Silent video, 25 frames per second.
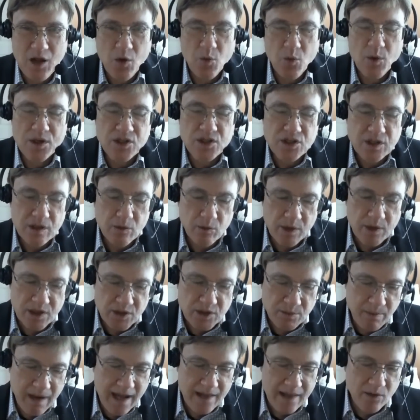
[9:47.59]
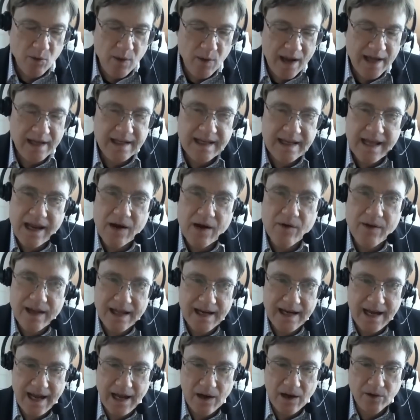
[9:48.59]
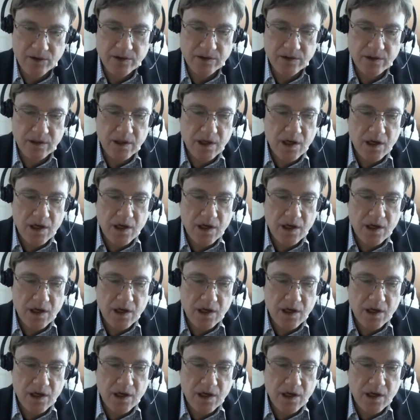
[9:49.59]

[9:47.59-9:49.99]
Which, by the way, to carry it out,